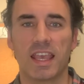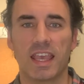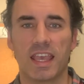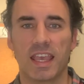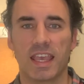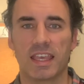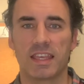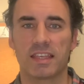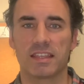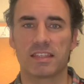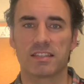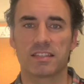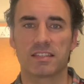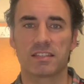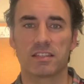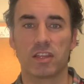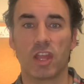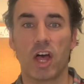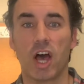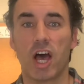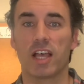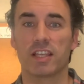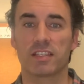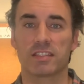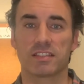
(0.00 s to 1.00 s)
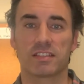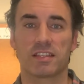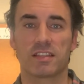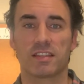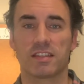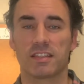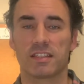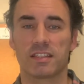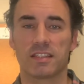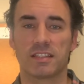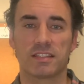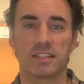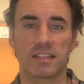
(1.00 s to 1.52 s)
is lost to
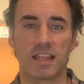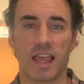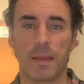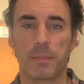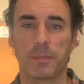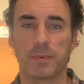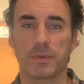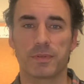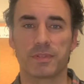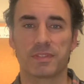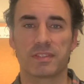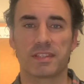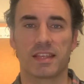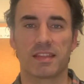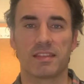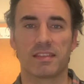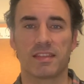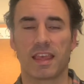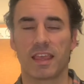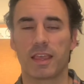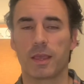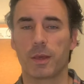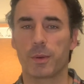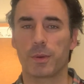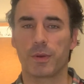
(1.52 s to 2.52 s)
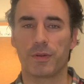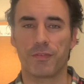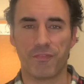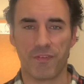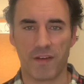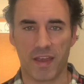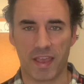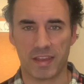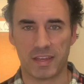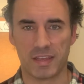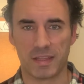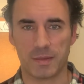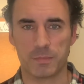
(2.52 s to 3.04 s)
the disciples and they go to
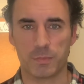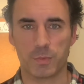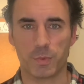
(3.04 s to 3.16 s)
find him.